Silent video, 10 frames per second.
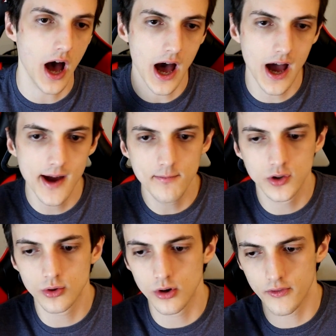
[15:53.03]
I'm
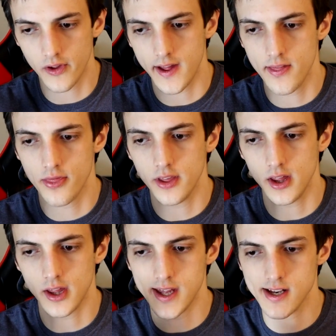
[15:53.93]
sort of in
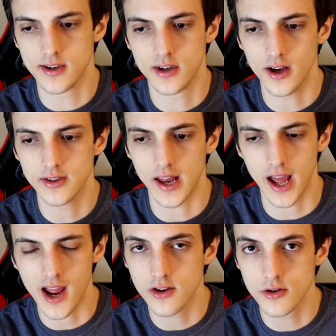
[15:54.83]
the, he doesn't
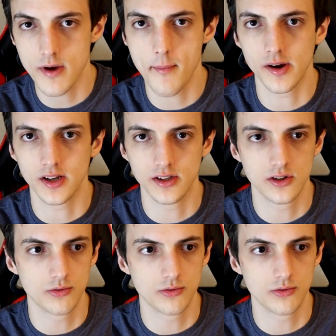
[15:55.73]
hate Superman, but he